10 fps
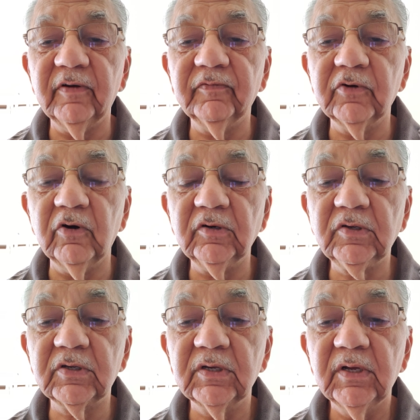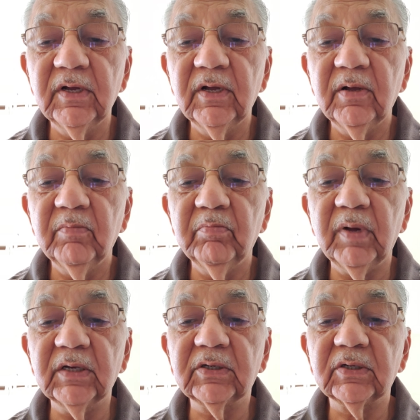of course,
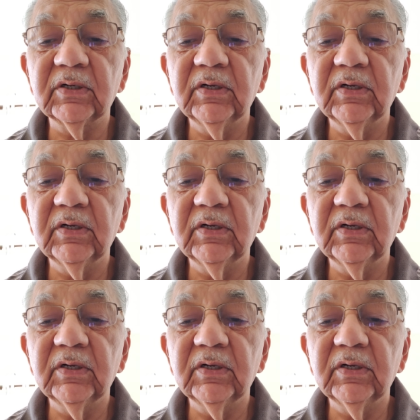but